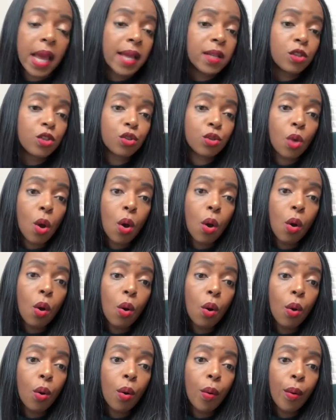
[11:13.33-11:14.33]
And
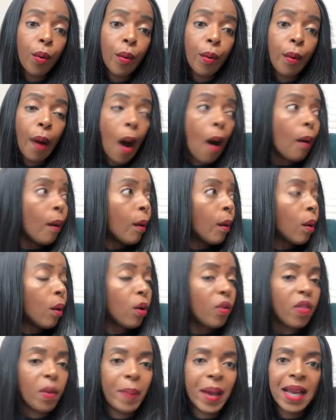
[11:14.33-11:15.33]
so
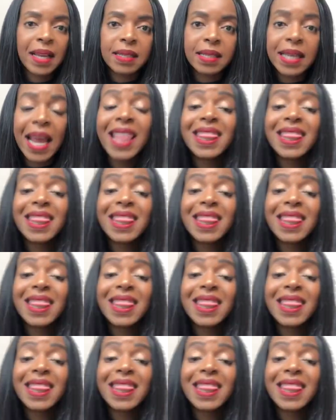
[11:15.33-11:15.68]
all the best.